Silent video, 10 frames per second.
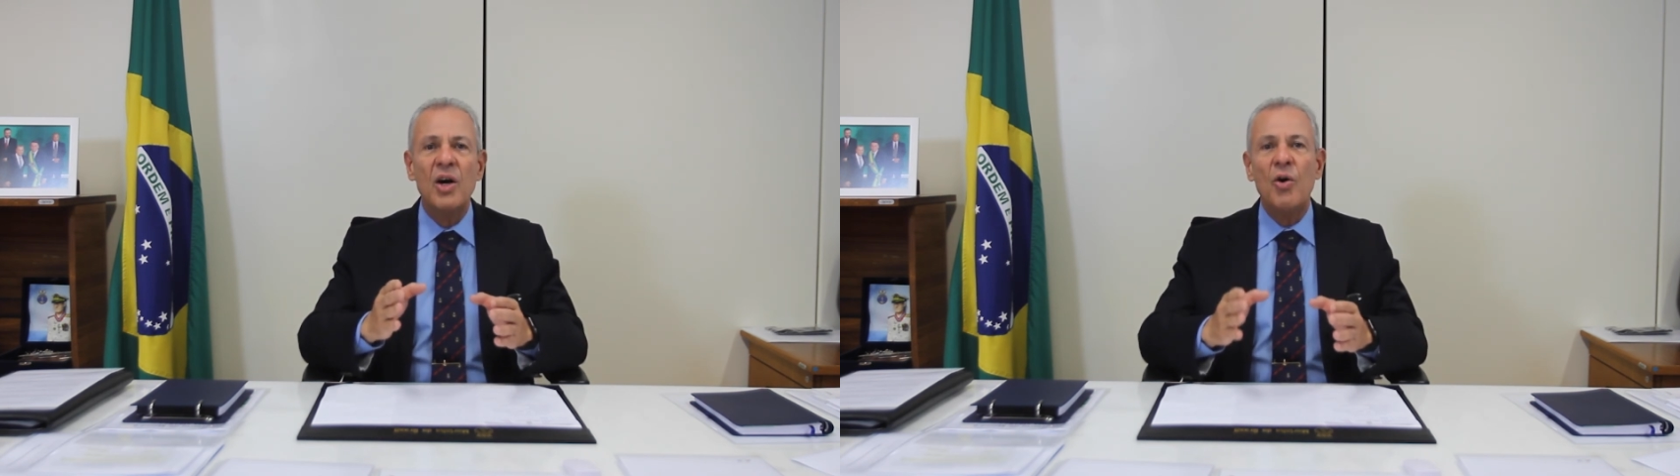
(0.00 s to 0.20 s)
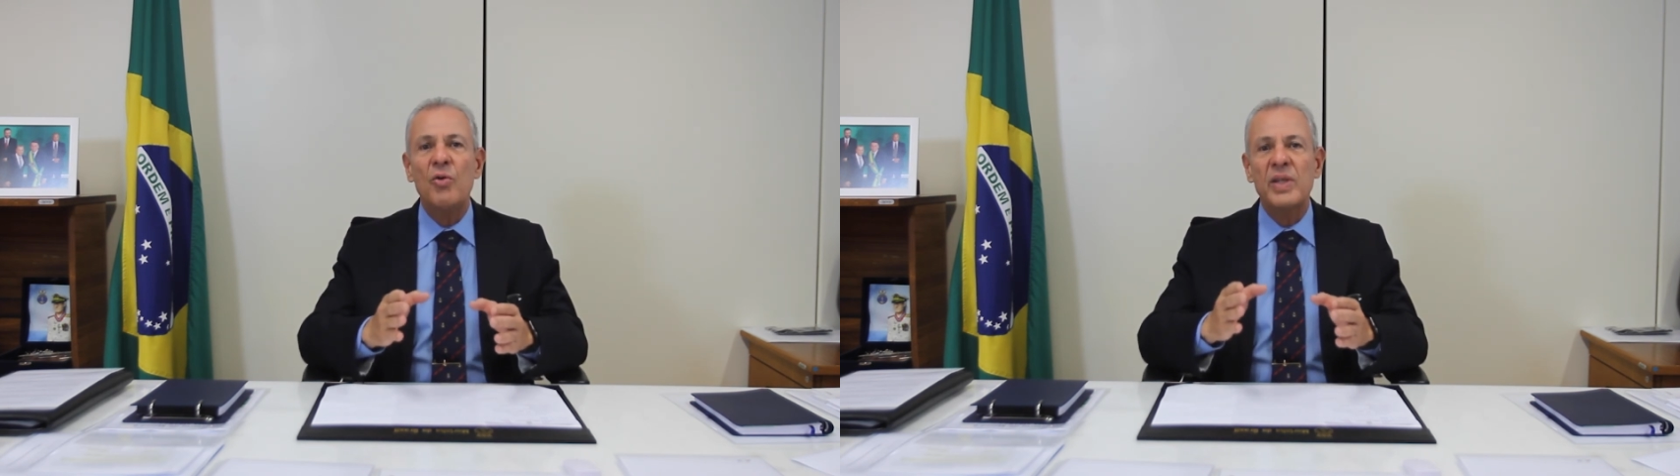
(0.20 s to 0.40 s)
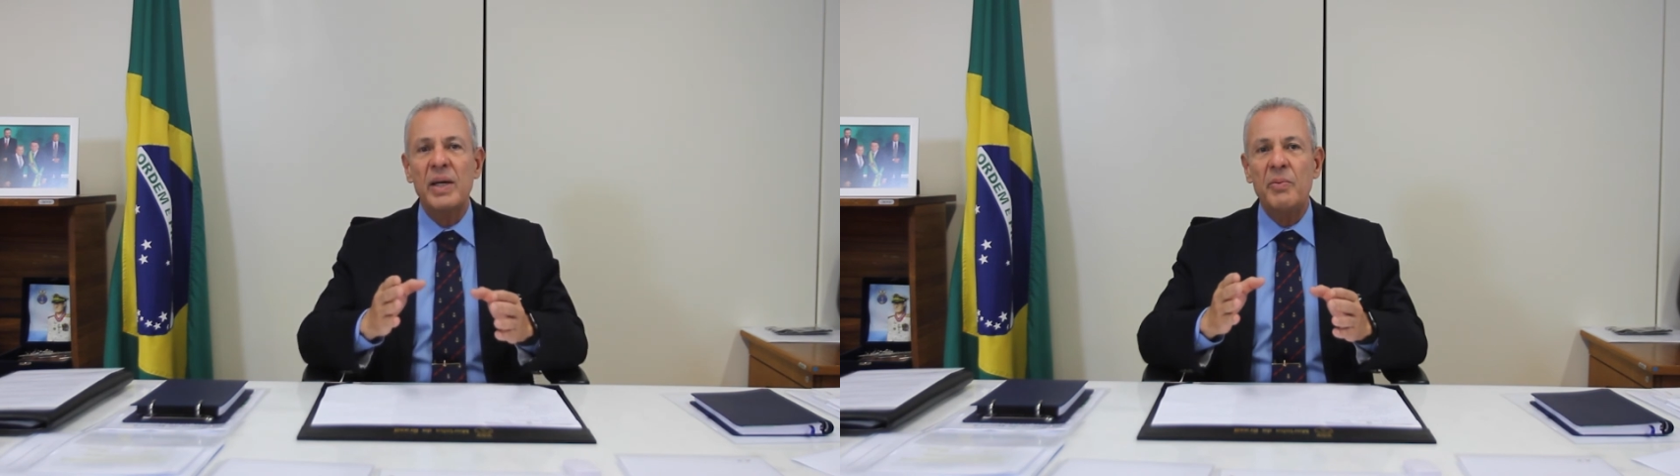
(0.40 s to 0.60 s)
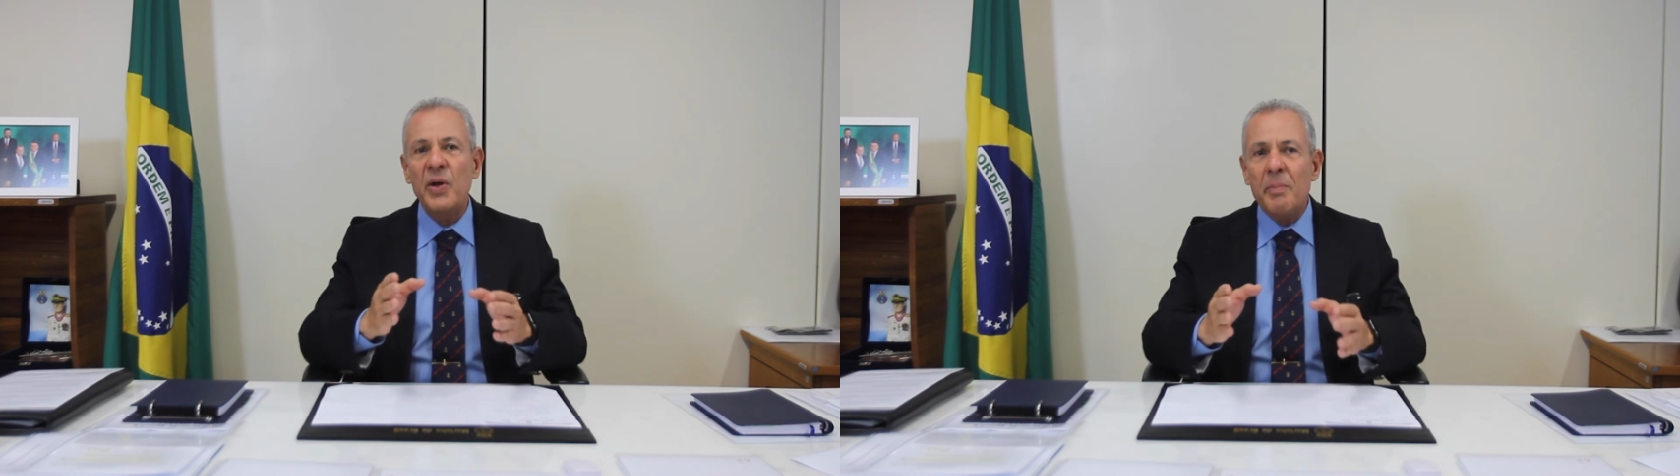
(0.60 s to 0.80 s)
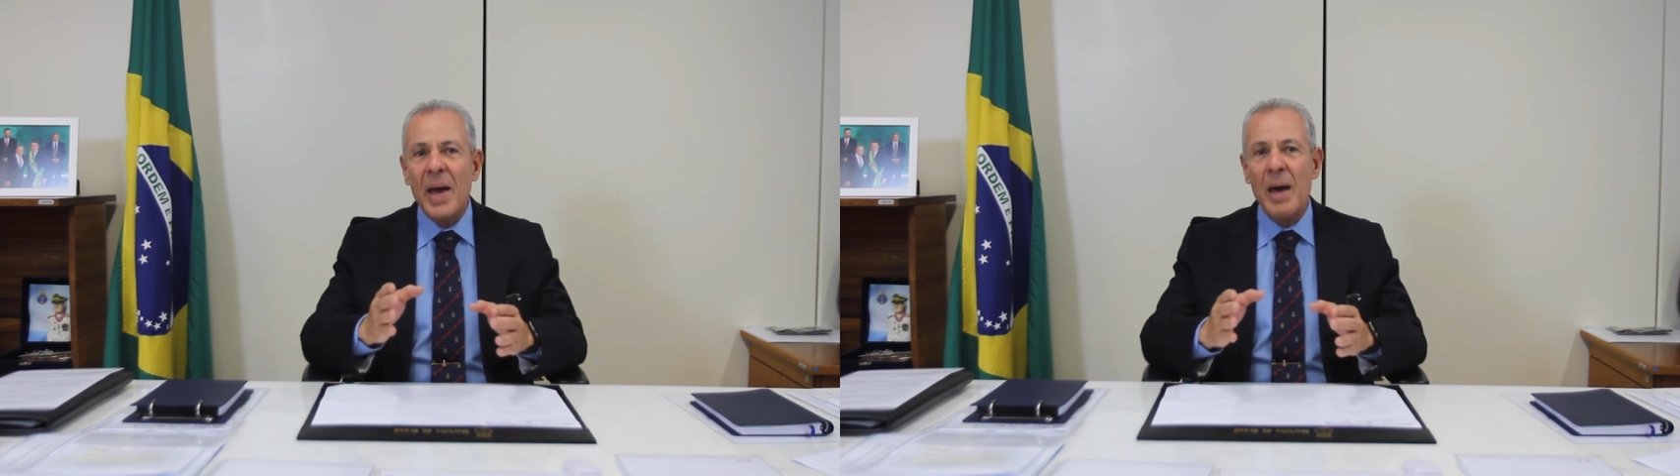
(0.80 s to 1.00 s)
on the
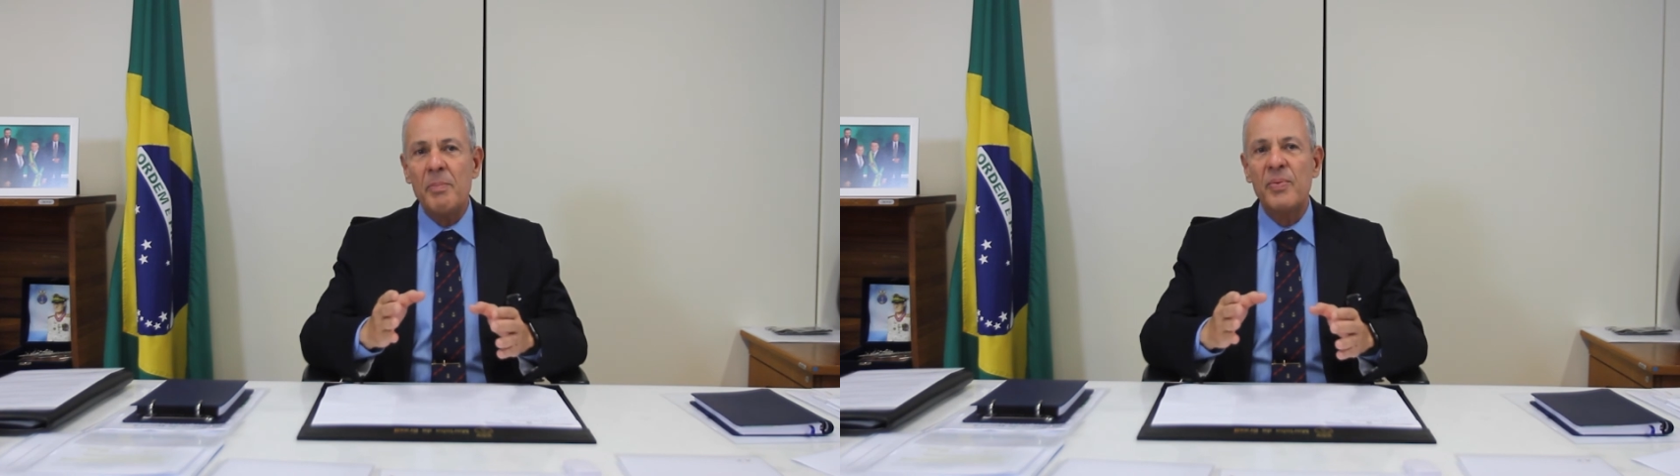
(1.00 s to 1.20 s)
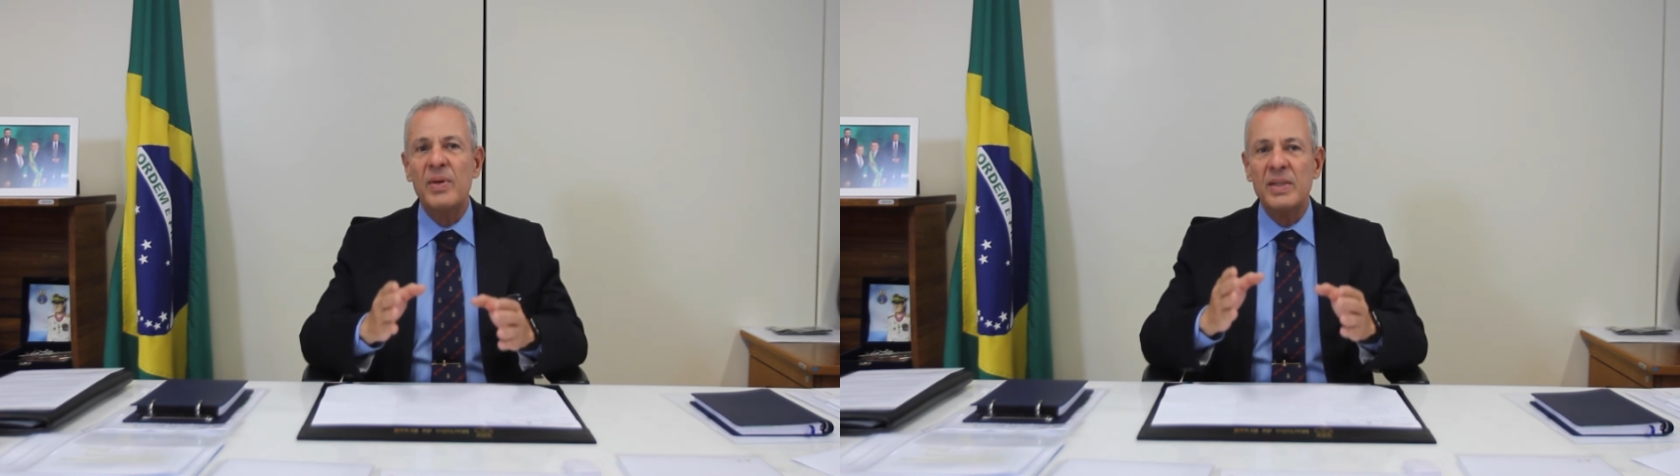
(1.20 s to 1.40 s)
Remap